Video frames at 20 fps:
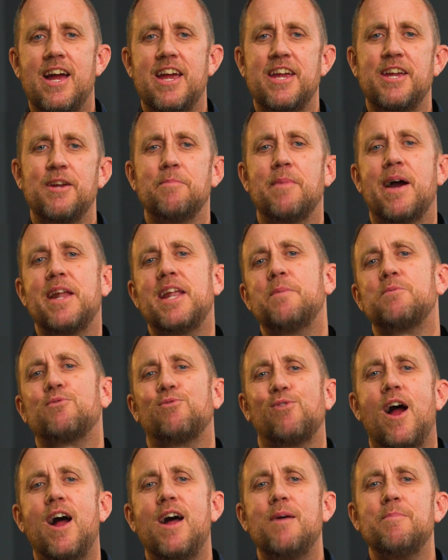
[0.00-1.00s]
Hi, my name
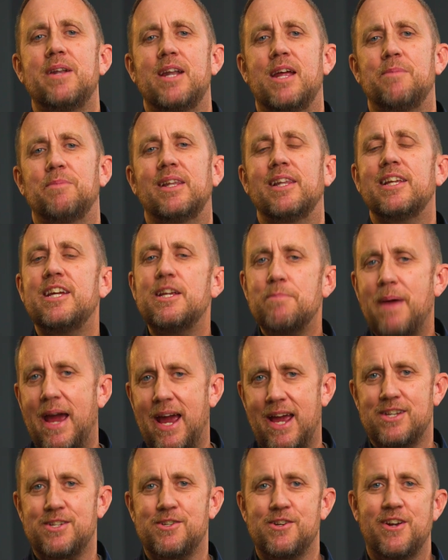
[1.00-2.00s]
is Rob, and I'm the lead
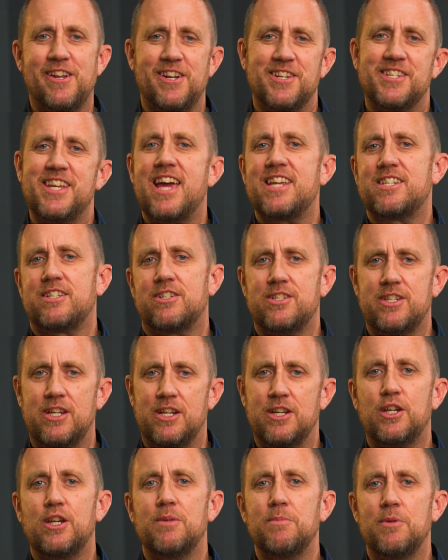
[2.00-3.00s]
pastor at
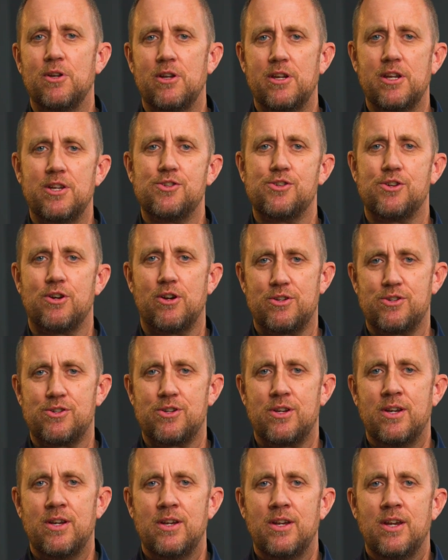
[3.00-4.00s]
Atascocita Community
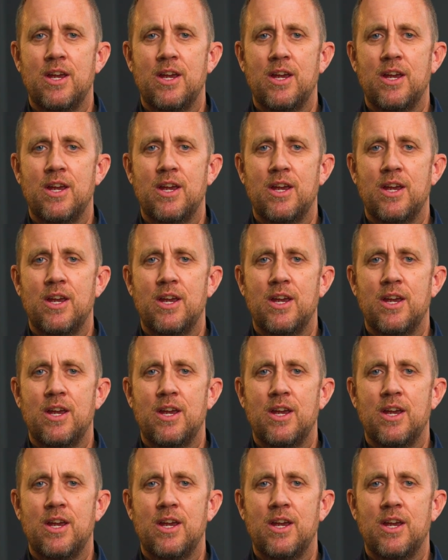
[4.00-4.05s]
Church.